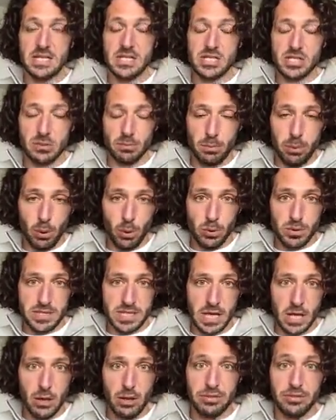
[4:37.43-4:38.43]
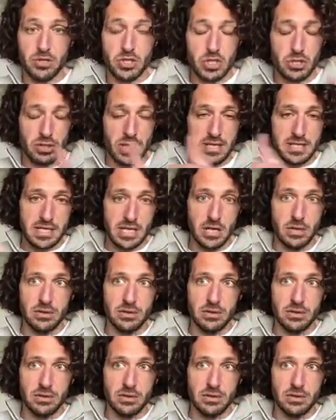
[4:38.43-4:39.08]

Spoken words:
and supports health and treats